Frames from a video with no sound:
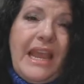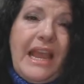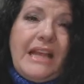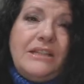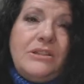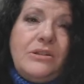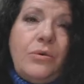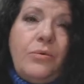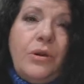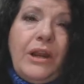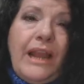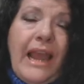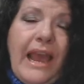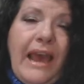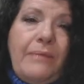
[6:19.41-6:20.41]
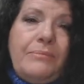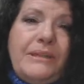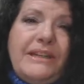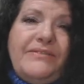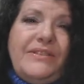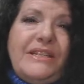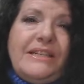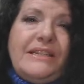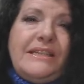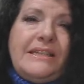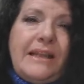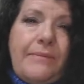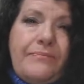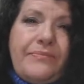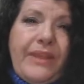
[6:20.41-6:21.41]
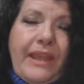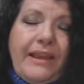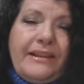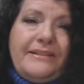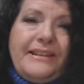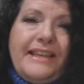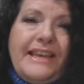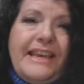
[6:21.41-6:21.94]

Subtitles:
And so we're captive to something.